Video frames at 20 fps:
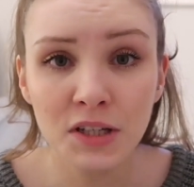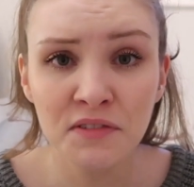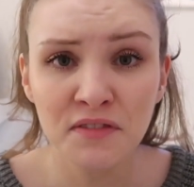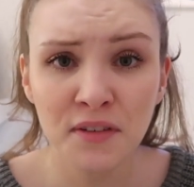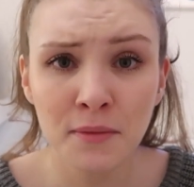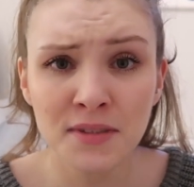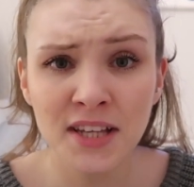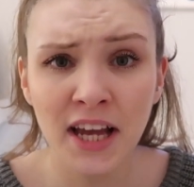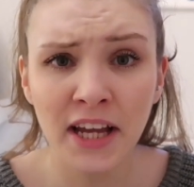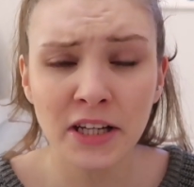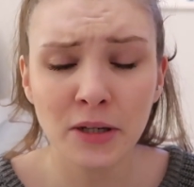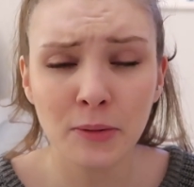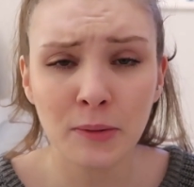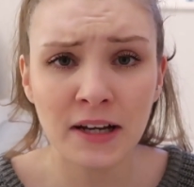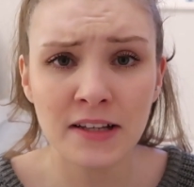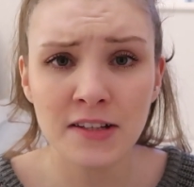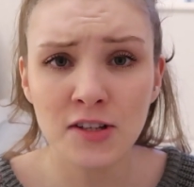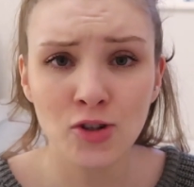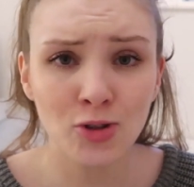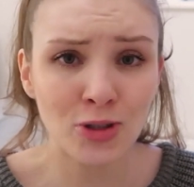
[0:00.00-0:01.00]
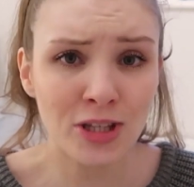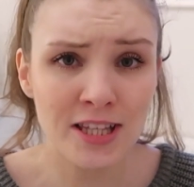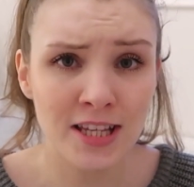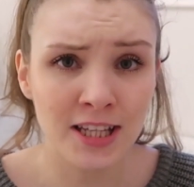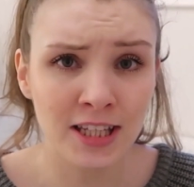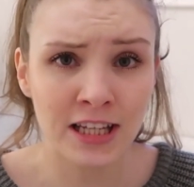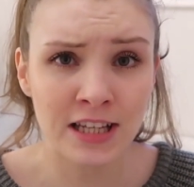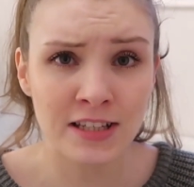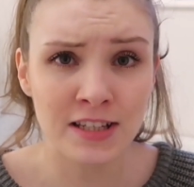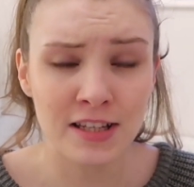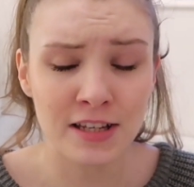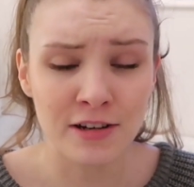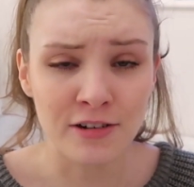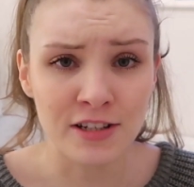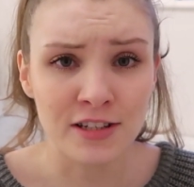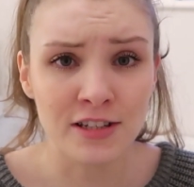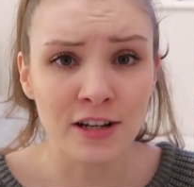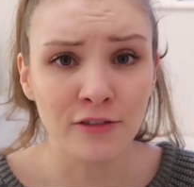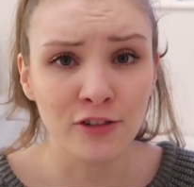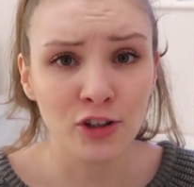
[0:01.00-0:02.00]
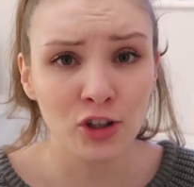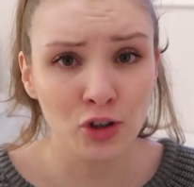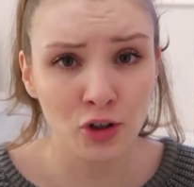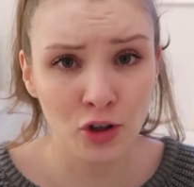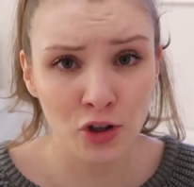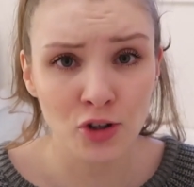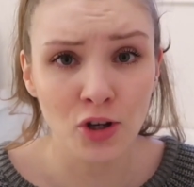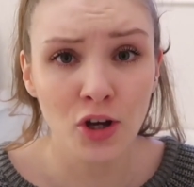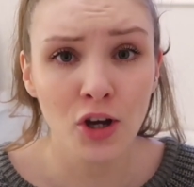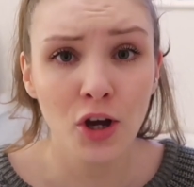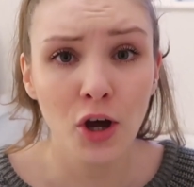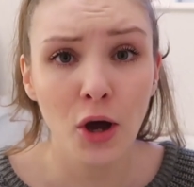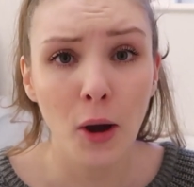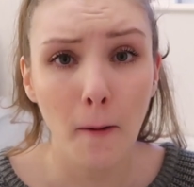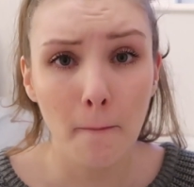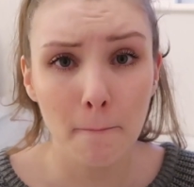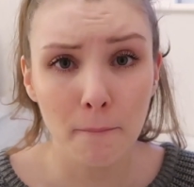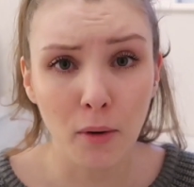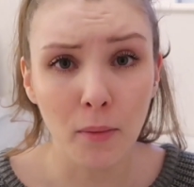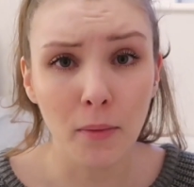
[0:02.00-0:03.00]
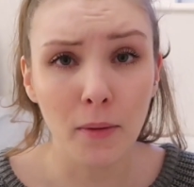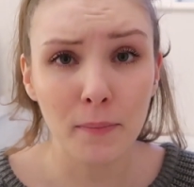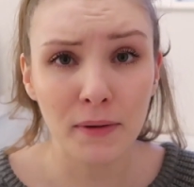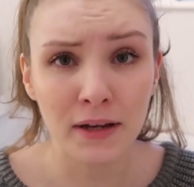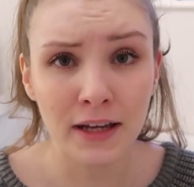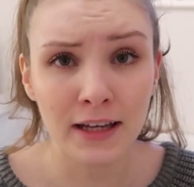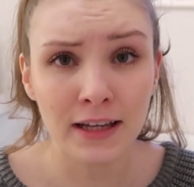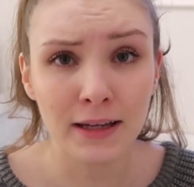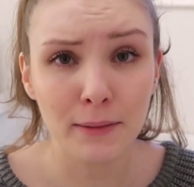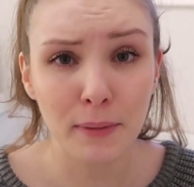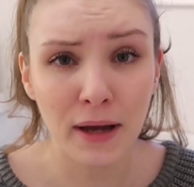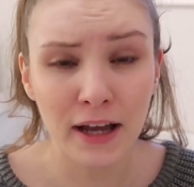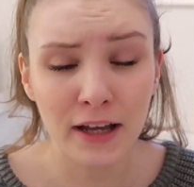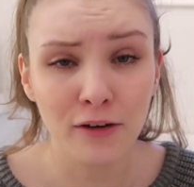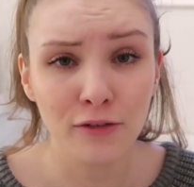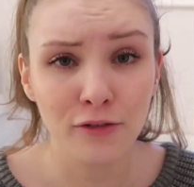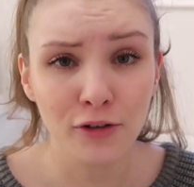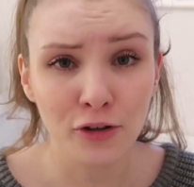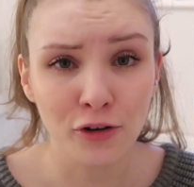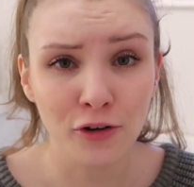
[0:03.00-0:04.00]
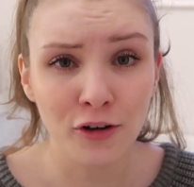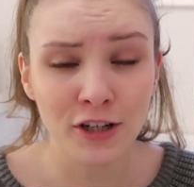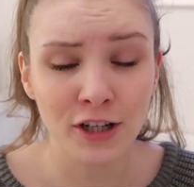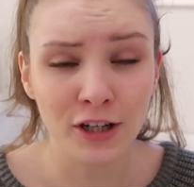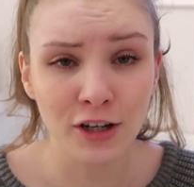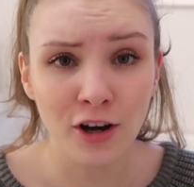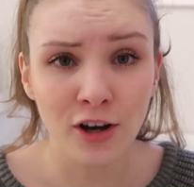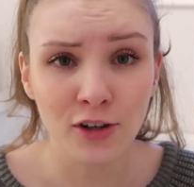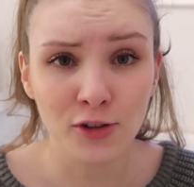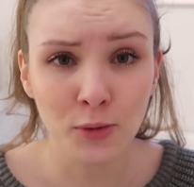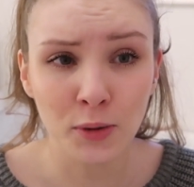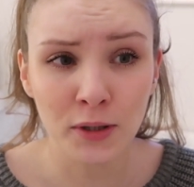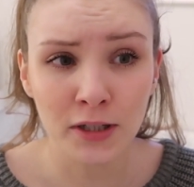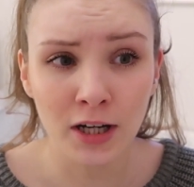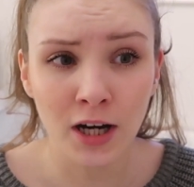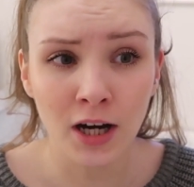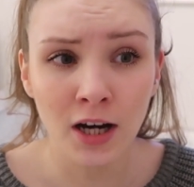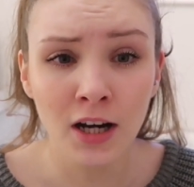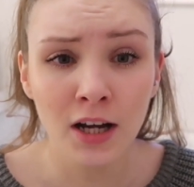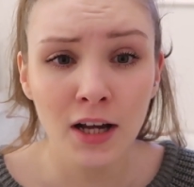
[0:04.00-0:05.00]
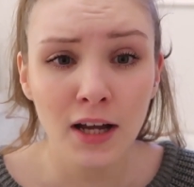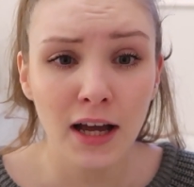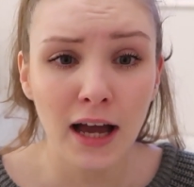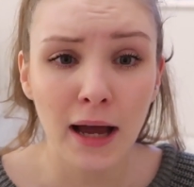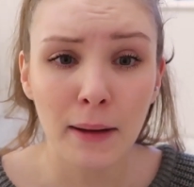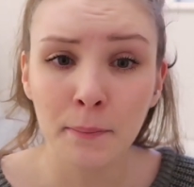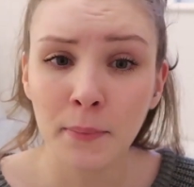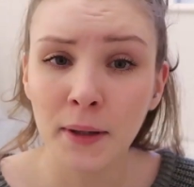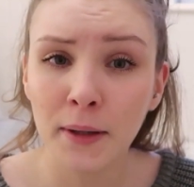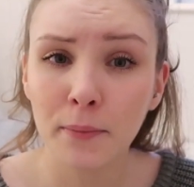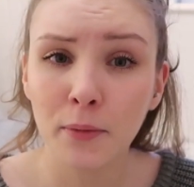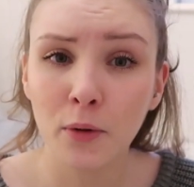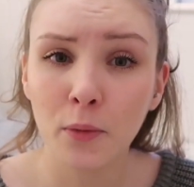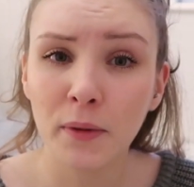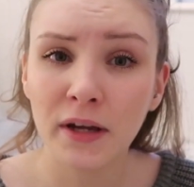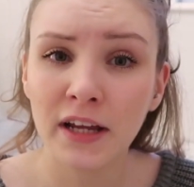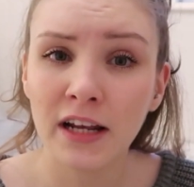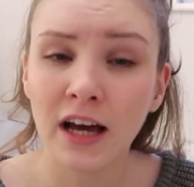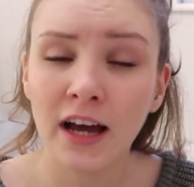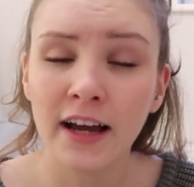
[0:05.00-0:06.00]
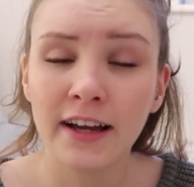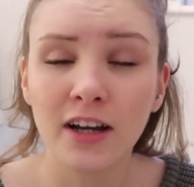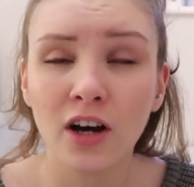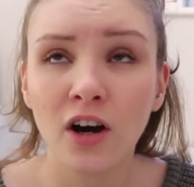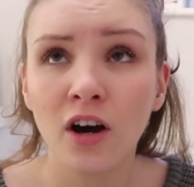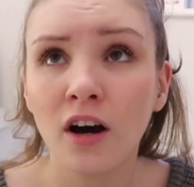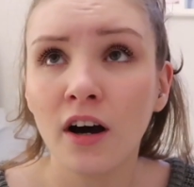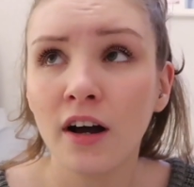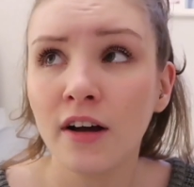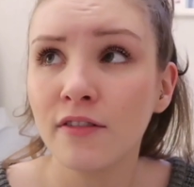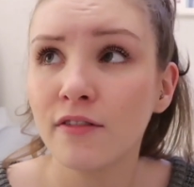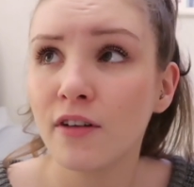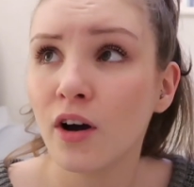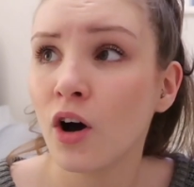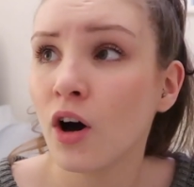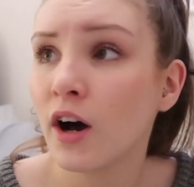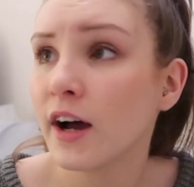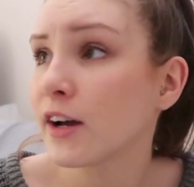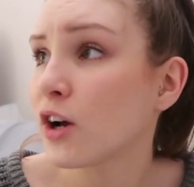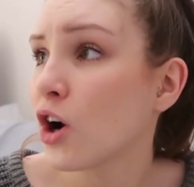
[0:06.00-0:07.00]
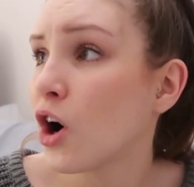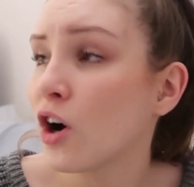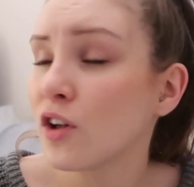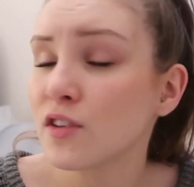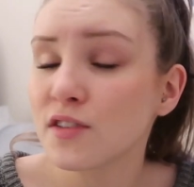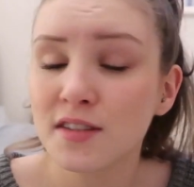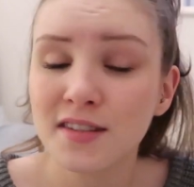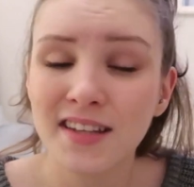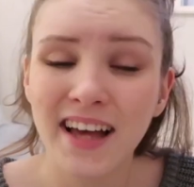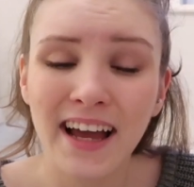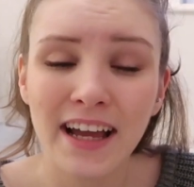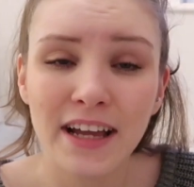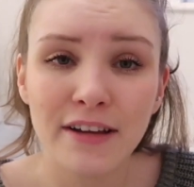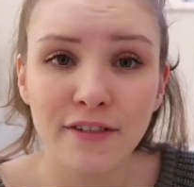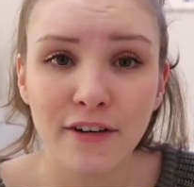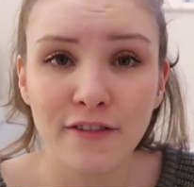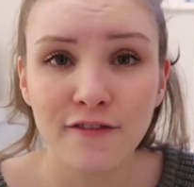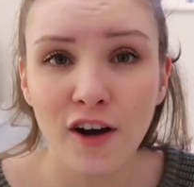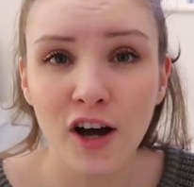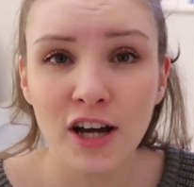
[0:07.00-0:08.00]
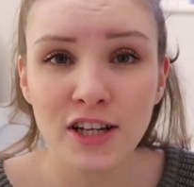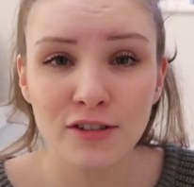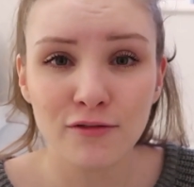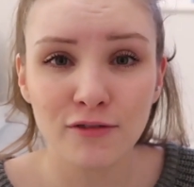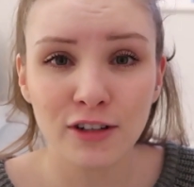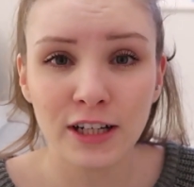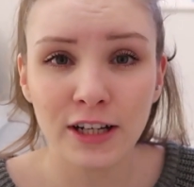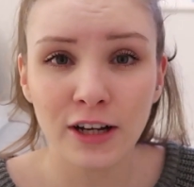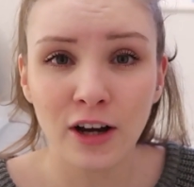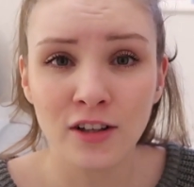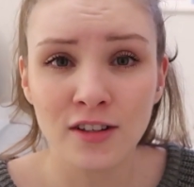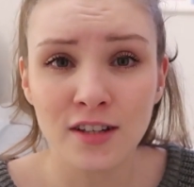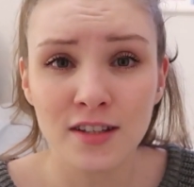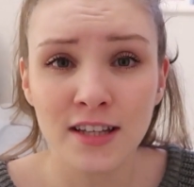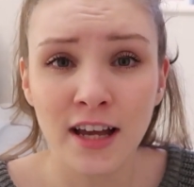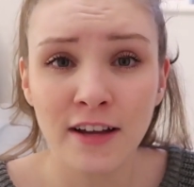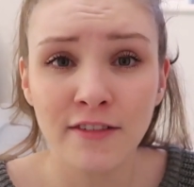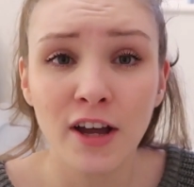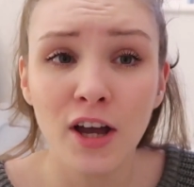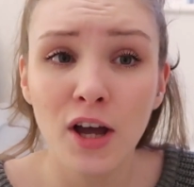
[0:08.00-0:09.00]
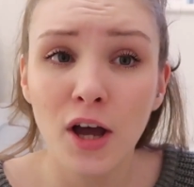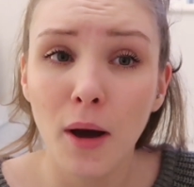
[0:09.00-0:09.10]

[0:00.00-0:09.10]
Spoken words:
from takeaways and all this unnecessary stuff. You could probably pay off your credit card quicker, and people be like, oh, I can't save, I find it really hard to save.